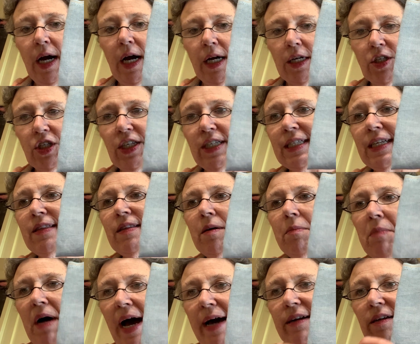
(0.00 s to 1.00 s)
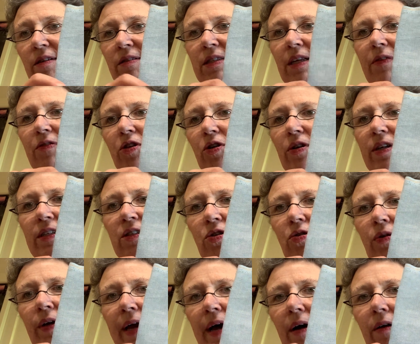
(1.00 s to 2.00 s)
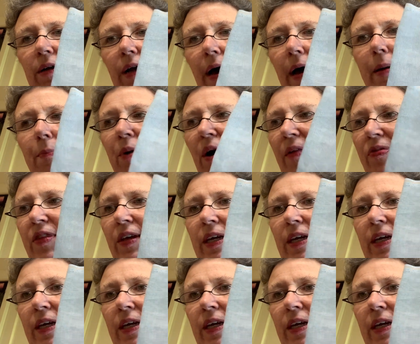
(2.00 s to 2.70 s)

She did the models on 32 count. I bought the